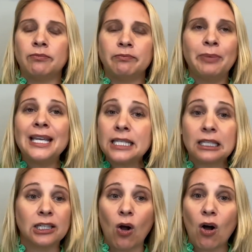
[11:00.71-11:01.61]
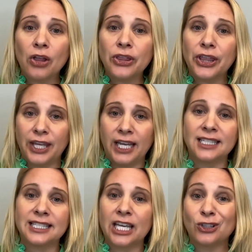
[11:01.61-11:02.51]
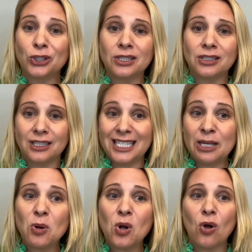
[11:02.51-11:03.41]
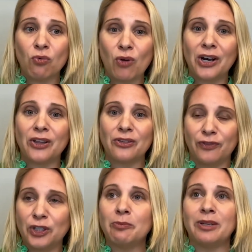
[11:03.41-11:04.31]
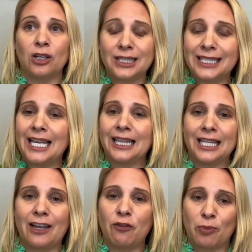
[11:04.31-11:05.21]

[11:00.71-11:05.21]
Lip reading: basically all the things that are just typical run-of-your-mill daily life